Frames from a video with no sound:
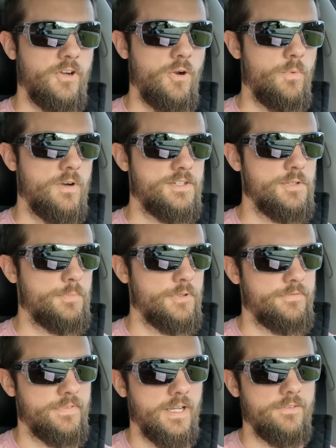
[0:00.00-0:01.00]
Hardware
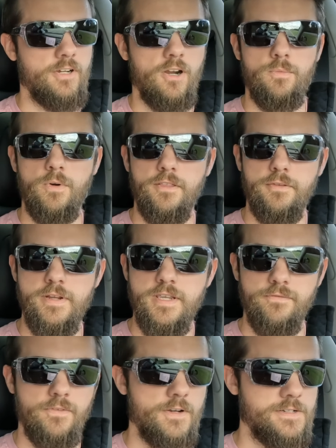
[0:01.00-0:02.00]
2.5 to hardware 3
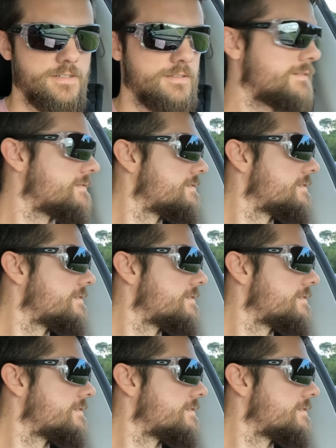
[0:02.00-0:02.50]
conversion.